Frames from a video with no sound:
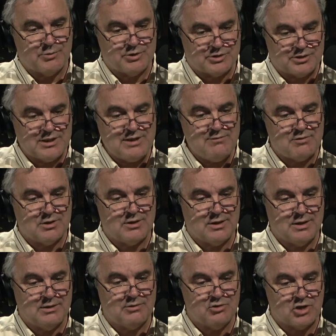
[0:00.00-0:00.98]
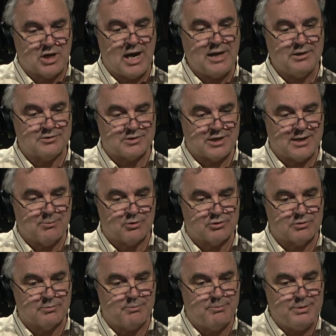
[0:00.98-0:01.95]
received it, and John is able
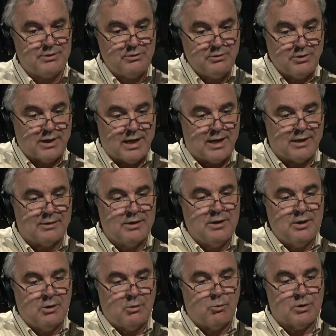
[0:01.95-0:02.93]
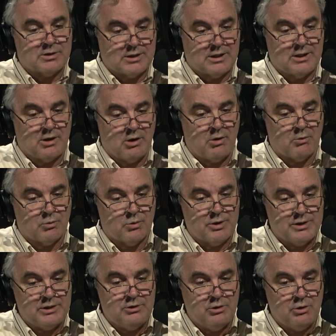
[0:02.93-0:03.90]
to build on what they
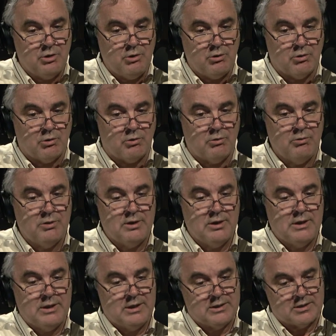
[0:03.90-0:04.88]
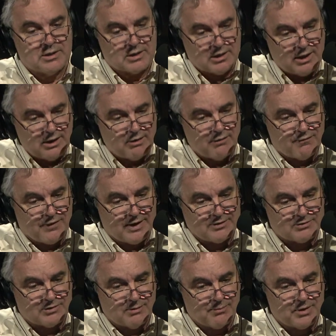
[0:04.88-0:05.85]
already know to clarify
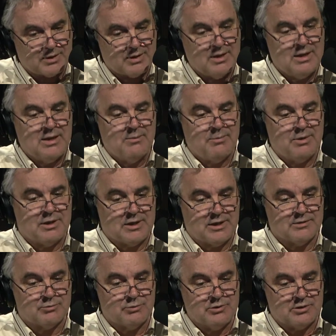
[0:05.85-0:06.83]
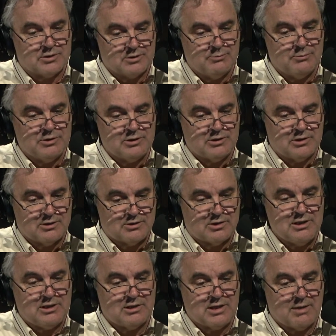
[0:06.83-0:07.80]
something. Because when you when you
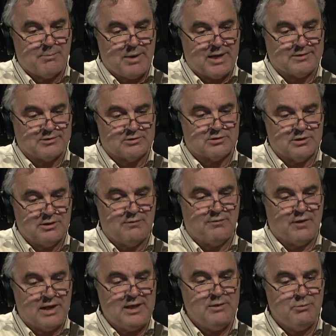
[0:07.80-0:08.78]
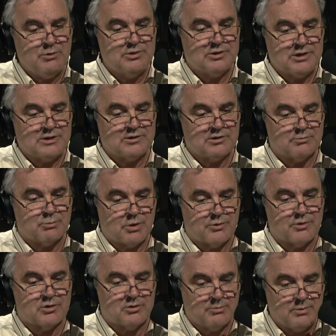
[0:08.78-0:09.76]
think of that passage, if anyone sees his
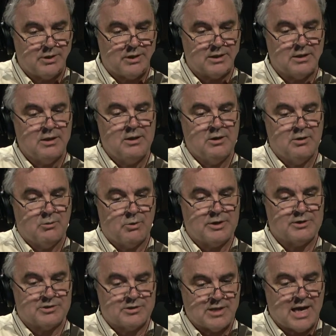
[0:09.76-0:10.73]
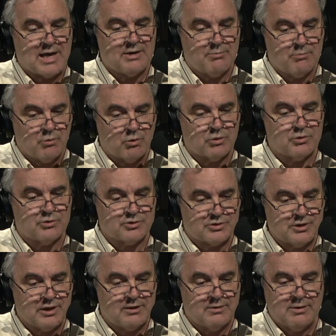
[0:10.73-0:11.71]
brother committing what is not a mortal
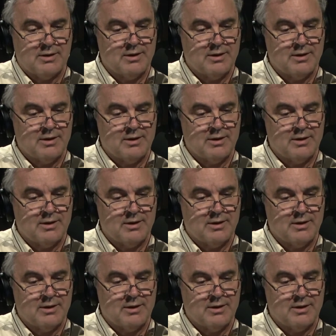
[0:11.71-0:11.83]
sin,